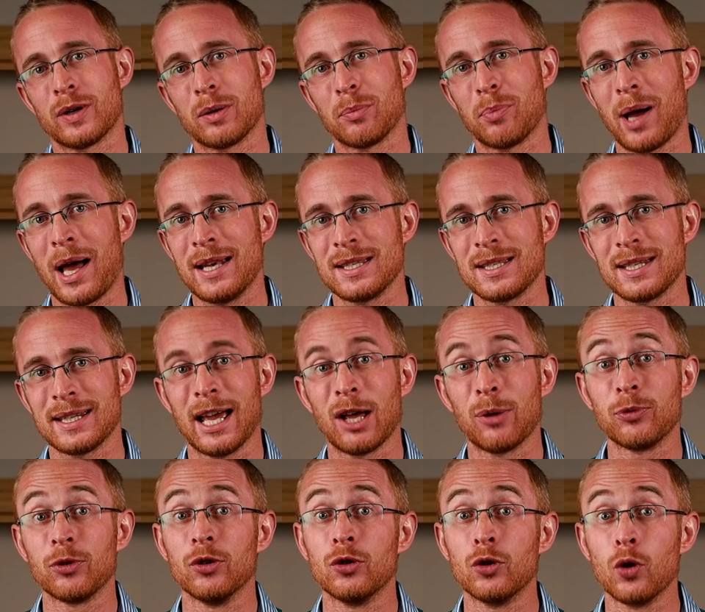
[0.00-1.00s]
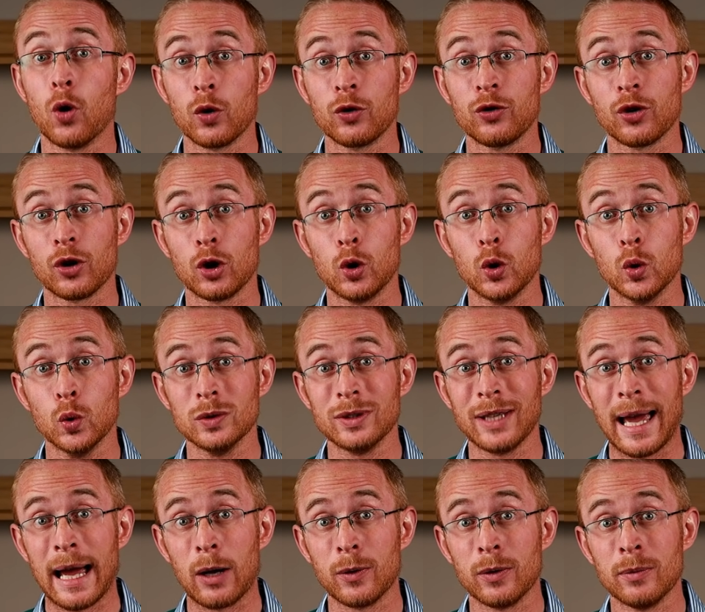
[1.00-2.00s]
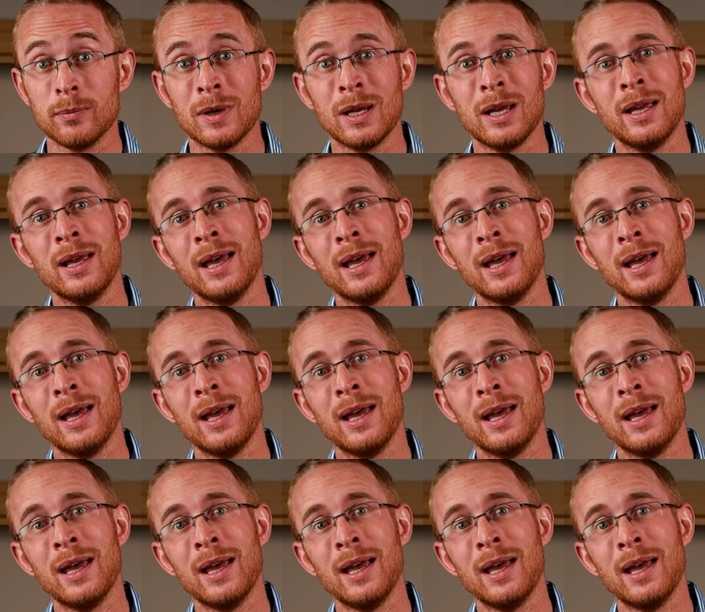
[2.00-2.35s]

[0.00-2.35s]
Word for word: during panting helps a dog to cool down.